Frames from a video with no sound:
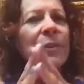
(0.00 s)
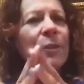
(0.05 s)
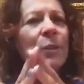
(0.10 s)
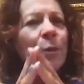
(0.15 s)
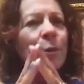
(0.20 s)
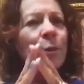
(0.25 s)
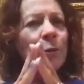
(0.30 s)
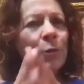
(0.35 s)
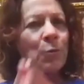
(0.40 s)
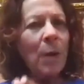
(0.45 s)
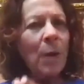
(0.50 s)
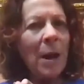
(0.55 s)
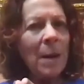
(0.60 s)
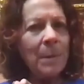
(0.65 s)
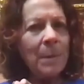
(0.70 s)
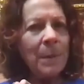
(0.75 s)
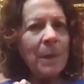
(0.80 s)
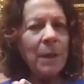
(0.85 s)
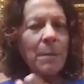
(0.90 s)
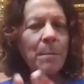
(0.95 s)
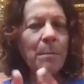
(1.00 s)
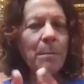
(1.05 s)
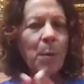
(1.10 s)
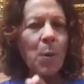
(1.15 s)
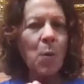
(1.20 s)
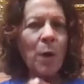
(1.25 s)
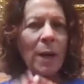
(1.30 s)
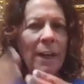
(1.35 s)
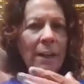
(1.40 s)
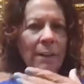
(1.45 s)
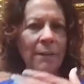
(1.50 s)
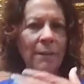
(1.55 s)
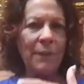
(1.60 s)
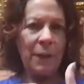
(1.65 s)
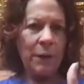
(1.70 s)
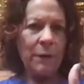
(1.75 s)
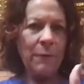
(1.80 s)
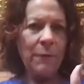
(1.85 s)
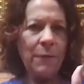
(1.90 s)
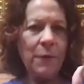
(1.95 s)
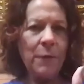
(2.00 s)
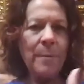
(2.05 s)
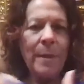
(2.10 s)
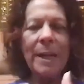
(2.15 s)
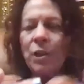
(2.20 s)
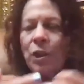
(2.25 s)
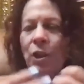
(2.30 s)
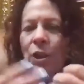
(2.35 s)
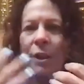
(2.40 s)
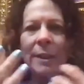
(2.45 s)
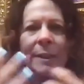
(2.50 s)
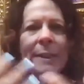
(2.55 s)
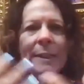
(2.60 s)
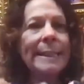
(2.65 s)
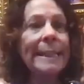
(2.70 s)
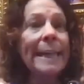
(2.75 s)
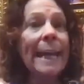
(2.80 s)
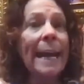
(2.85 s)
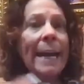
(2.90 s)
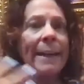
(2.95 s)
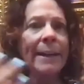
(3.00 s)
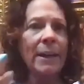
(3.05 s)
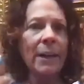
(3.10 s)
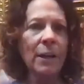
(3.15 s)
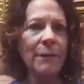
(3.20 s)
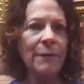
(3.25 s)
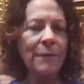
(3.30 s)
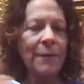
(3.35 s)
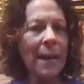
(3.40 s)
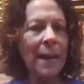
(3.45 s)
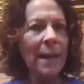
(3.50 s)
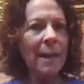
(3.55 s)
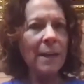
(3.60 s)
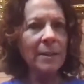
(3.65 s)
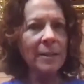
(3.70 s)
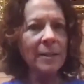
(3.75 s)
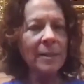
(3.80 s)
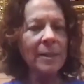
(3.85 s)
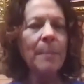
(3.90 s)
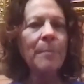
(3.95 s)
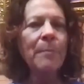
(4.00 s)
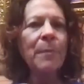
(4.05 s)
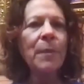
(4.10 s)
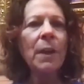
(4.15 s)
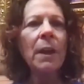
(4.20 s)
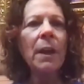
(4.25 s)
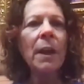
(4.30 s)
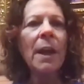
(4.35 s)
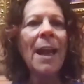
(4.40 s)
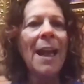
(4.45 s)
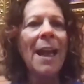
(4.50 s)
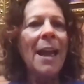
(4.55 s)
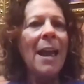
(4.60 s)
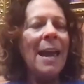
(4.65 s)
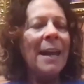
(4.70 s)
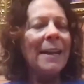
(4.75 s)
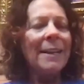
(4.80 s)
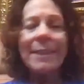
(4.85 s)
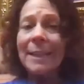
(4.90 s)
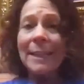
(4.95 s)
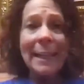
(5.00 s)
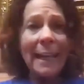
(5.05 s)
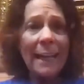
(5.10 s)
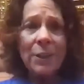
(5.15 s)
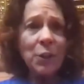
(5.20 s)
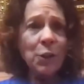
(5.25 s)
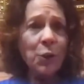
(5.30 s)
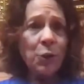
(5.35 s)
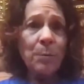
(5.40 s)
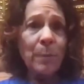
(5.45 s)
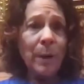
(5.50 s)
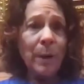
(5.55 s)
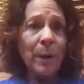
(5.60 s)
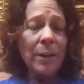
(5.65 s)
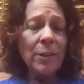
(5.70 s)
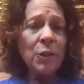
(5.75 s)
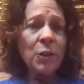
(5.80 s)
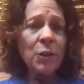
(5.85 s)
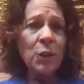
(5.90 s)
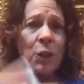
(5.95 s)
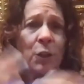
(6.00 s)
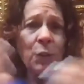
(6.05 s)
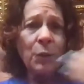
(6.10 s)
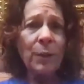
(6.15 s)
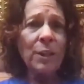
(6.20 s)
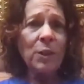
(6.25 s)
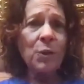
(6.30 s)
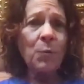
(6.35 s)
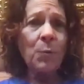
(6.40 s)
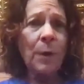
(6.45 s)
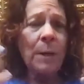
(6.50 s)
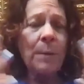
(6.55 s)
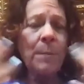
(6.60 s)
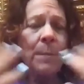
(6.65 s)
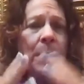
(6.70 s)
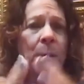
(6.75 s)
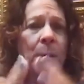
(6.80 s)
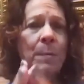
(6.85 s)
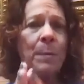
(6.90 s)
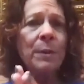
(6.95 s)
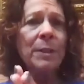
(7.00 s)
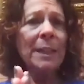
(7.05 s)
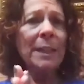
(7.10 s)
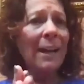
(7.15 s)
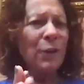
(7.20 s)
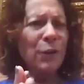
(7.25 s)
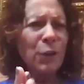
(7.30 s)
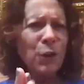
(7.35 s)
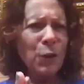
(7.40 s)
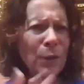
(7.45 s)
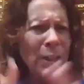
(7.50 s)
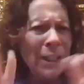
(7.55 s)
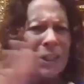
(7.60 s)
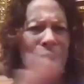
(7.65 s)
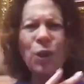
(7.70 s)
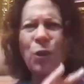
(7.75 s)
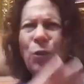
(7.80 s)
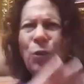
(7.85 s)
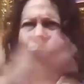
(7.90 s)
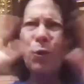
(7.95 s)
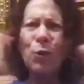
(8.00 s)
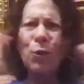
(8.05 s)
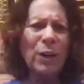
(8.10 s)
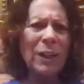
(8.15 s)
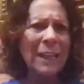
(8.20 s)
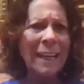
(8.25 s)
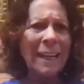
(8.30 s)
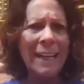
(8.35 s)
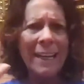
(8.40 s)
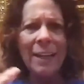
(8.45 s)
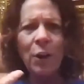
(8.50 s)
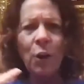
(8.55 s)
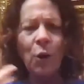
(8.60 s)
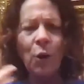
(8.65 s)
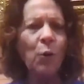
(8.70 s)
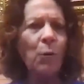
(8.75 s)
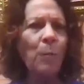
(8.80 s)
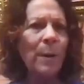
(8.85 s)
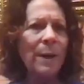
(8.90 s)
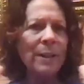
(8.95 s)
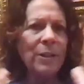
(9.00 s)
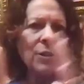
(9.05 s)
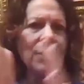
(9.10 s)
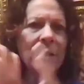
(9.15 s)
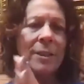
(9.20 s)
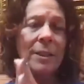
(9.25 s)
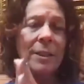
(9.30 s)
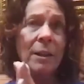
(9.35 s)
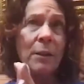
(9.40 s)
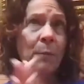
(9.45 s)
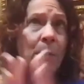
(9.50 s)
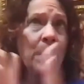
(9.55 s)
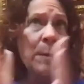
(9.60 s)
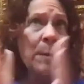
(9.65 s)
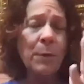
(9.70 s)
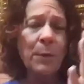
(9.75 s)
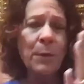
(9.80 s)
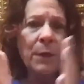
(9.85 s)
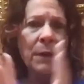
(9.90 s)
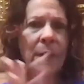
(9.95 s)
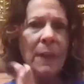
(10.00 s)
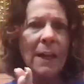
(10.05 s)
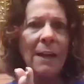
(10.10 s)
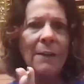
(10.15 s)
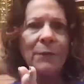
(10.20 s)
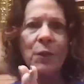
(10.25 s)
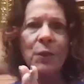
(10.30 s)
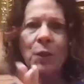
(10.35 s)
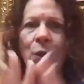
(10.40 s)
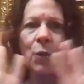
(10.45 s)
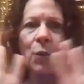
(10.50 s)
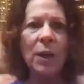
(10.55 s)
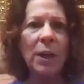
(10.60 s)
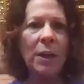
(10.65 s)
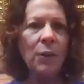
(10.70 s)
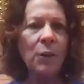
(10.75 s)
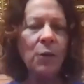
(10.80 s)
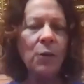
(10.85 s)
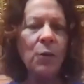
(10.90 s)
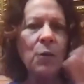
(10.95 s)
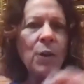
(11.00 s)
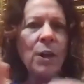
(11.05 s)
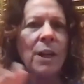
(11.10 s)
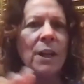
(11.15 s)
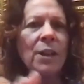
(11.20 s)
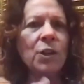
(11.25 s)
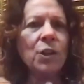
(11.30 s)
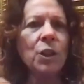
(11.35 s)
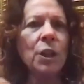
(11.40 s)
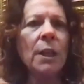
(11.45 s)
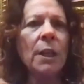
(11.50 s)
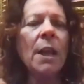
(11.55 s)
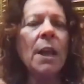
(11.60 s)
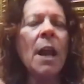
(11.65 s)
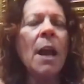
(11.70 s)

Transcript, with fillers: you drop in a point of information, data, a fact, something, not too much. You don't need to mm-hmm. weigh people down. You don't need to go create a whole bunch of stuff. People think they have to create. No creation.